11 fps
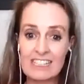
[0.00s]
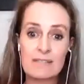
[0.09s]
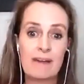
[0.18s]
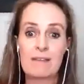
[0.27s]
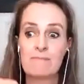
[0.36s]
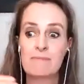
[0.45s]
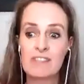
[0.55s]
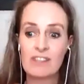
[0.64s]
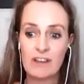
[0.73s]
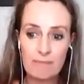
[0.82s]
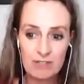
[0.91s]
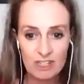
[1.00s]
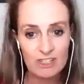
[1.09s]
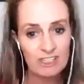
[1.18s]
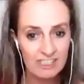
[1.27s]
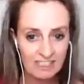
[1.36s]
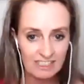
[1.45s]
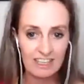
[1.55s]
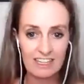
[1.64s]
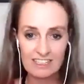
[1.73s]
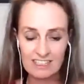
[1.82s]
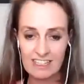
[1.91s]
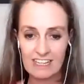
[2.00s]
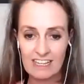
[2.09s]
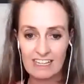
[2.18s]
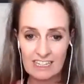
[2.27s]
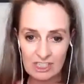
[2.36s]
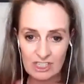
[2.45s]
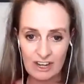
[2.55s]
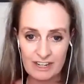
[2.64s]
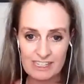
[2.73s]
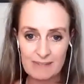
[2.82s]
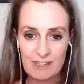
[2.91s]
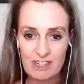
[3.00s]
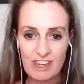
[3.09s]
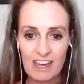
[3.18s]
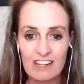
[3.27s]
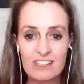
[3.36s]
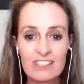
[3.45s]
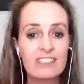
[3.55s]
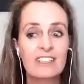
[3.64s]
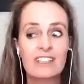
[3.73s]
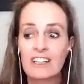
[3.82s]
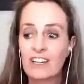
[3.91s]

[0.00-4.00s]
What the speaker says: This might be the opportunity that kickstarts them into action,